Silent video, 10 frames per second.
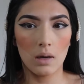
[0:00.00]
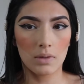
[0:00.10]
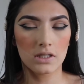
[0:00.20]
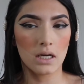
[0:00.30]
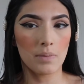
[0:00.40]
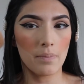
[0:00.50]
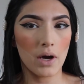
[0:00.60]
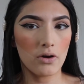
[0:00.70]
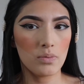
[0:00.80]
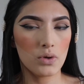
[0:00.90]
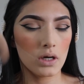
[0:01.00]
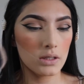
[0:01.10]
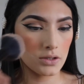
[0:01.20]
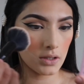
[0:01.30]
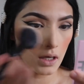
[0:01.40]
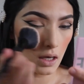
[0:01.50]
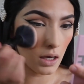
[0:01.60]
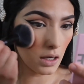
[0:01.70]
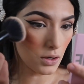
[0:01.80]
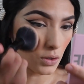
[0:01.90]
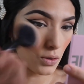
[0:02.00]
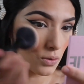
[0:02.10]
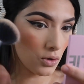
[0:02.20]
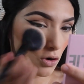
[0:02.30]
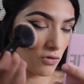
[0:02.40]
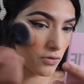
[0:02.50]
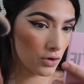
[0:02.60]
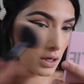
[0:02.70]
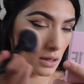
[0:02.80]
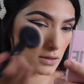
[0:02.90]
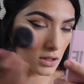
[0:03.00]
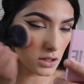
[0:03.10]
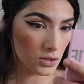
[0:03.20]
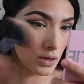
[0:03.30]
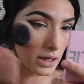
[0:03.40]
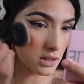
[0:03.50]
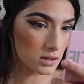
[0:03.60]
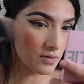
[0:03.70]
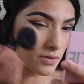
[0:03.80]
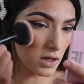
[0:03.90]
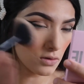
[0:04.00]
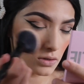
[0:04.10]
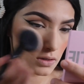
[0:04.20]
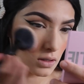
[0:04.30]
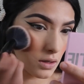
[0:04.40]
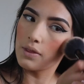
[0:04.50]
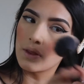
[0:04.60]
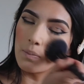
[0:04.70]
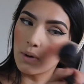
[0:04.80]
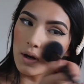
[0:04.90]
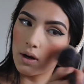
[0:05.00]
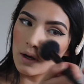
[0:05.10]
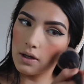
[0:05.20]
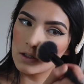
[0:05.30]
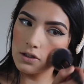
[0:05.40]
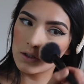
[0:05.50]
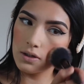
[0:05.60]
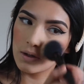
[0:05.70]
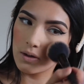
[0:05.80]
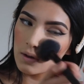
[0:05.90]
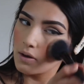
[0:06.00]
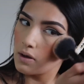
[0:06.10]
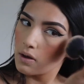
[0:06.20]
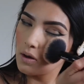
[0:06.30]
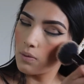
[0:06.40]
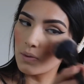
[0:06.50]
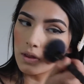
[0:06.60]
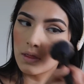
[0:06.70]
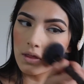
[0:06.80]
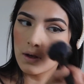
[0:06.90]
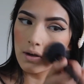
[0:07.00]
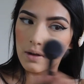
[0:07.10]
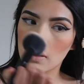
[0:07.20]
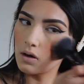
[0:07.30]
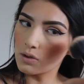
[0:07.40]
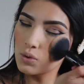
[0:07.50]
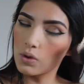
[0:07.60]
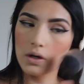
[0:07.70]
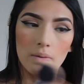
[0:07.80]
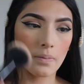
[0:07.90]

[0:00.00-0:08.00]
I'm gonna take my powder brush and go over it just so I can diffuse the blush with the contour.